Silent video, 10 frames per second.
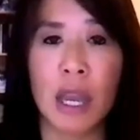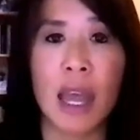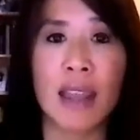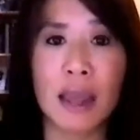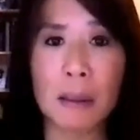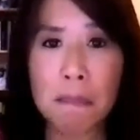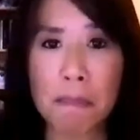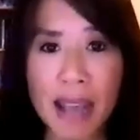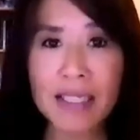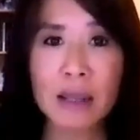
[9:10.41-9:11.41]
and then
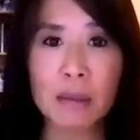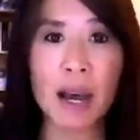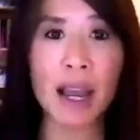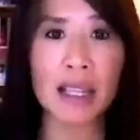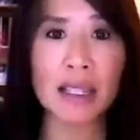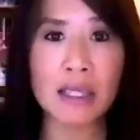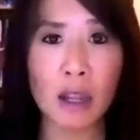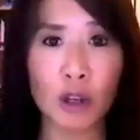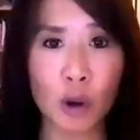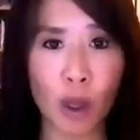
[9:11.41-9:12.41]
maximize
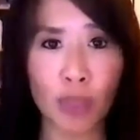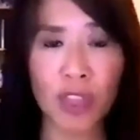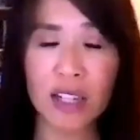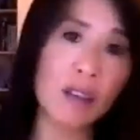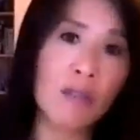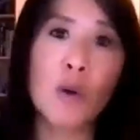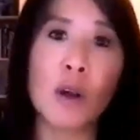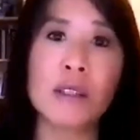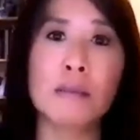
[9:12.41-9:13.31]
your authentic voice,